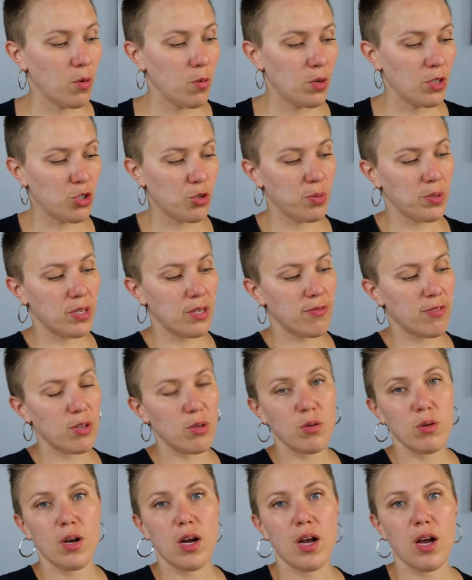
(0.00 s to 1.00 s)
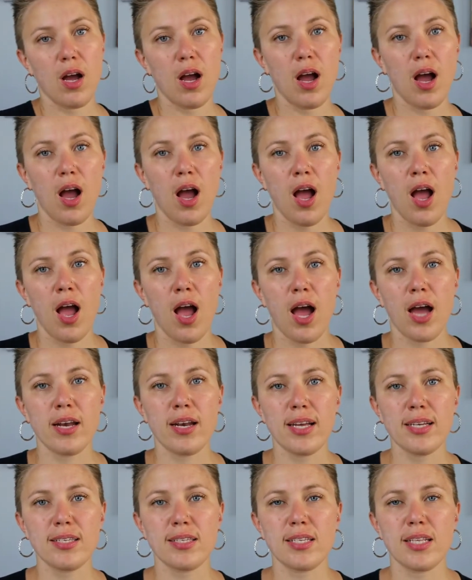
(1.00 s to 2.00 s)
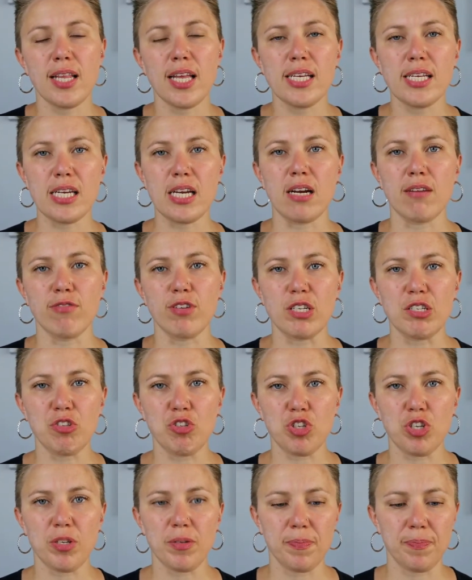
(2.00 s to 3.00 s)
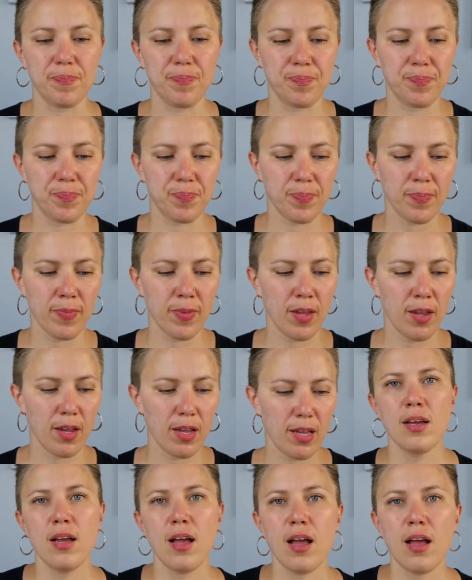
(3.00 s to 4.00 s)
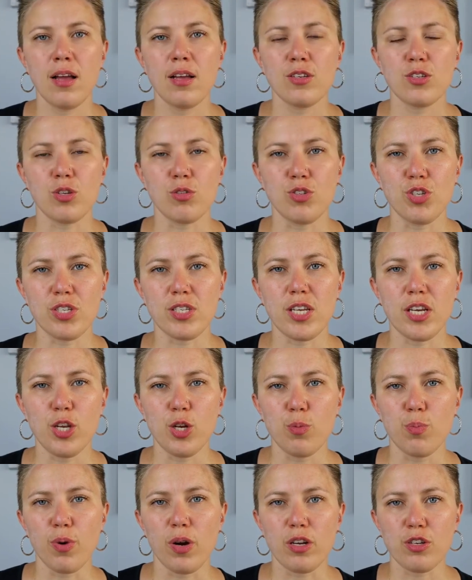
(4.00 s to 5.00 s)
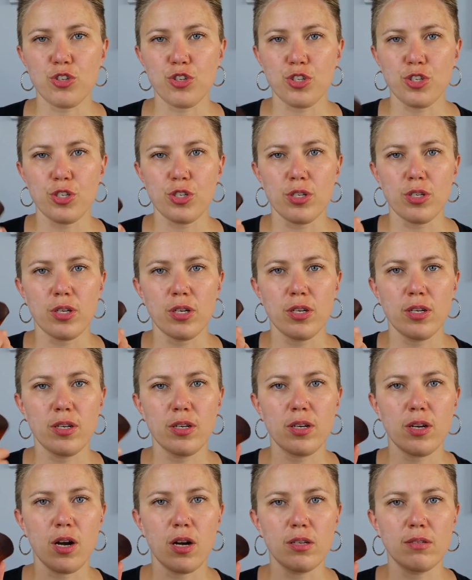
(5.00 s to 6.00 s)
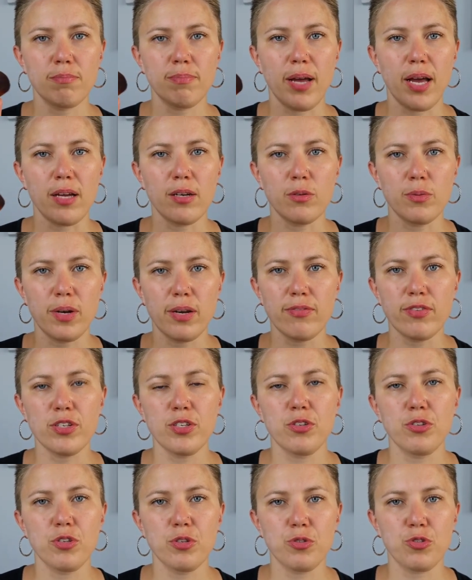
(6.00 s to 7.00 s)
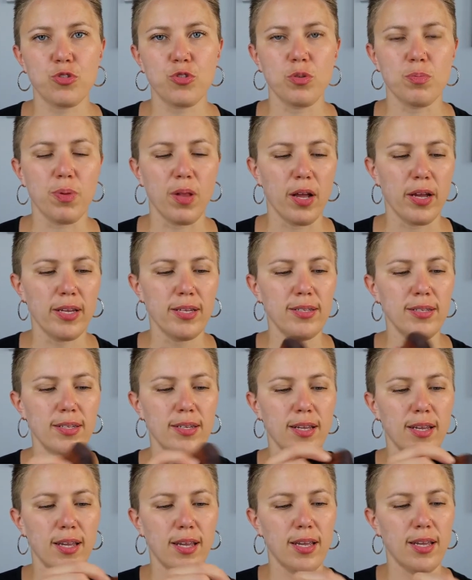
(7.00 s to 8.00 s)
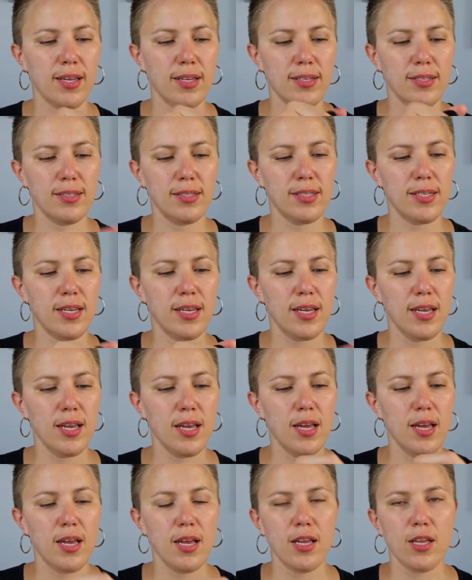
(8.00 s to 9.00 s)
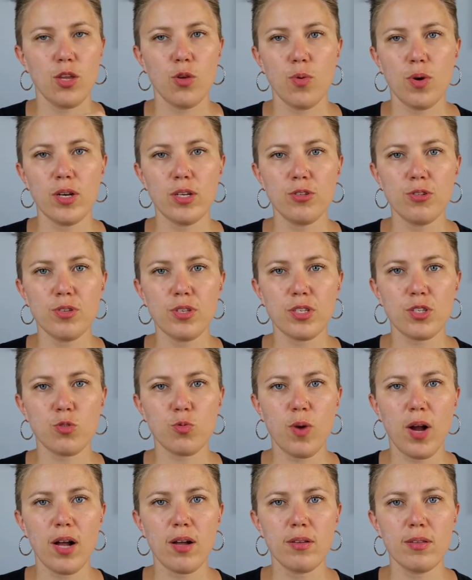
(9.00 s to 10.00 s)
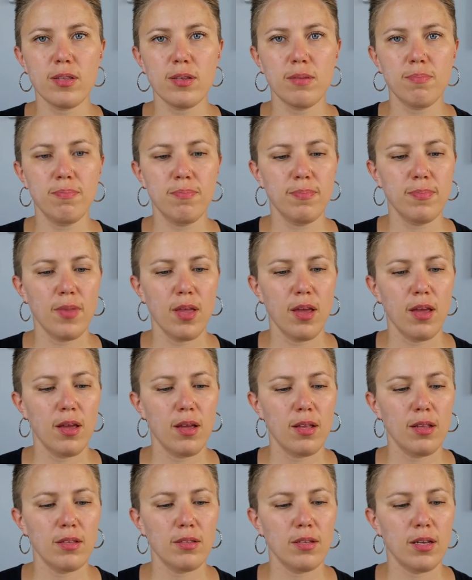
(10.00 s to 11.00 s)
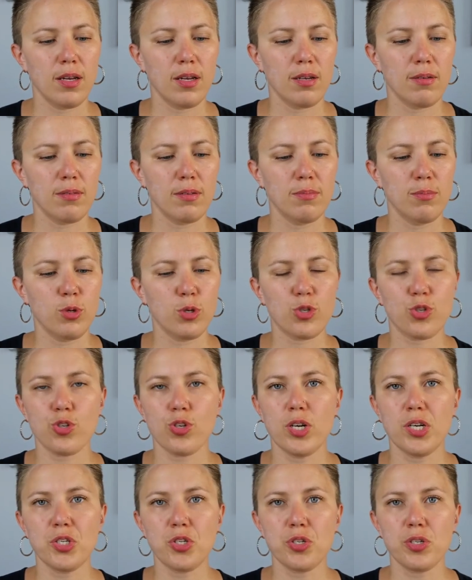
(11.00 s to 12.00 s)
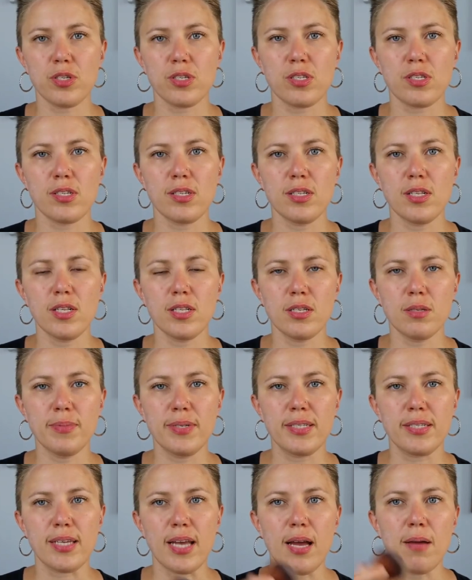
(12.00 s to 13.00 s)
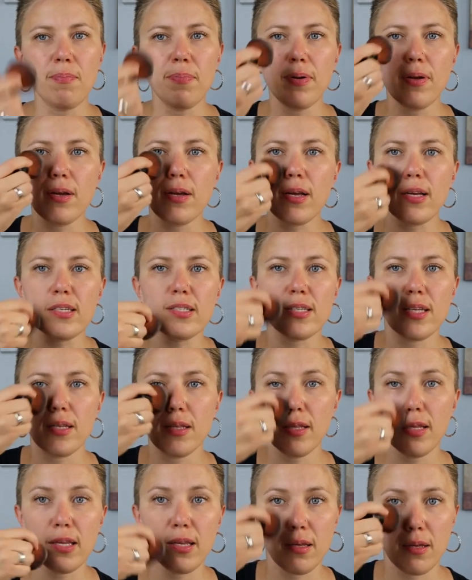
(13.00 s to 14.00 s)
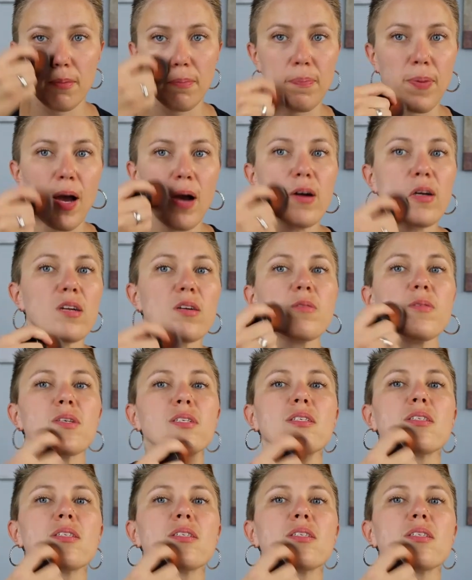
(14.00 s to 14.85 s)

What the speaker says: which will give you a nice light coverage. So just get your brush or your cotton pad or whatever you use to apply it, and you want to do this while the moisturizer is still a little bit damp, because then the powder will